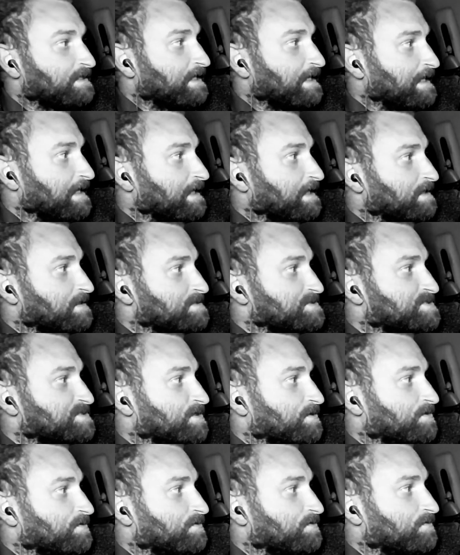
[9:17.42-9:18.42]
And
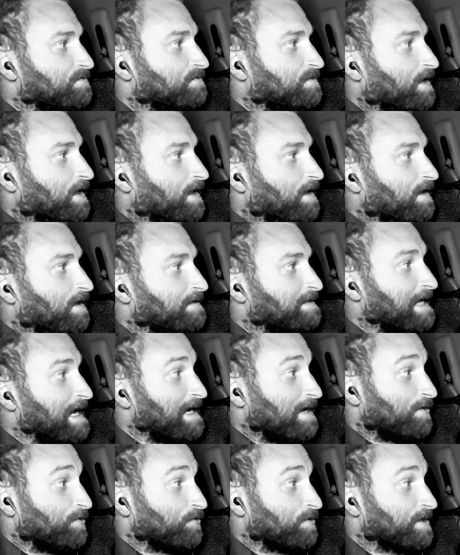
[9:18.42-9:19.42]
so, uh,
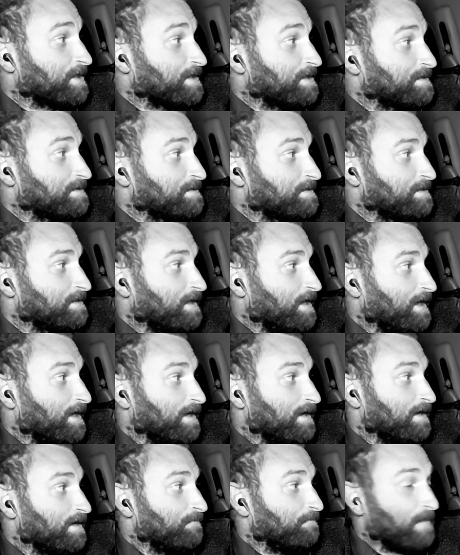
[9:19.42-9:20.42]
yeah, Oregon,
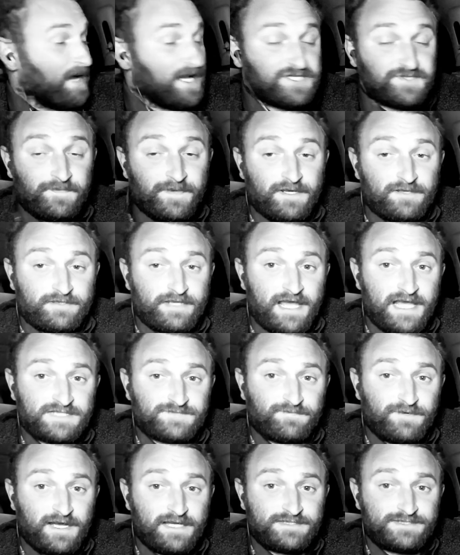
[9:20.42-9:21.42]
uh, much better gas
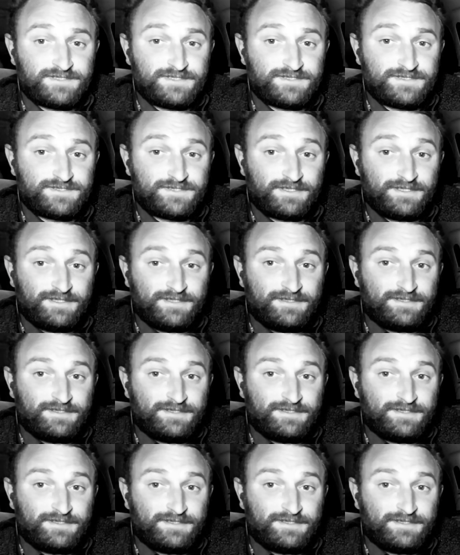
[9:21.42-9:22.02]
prices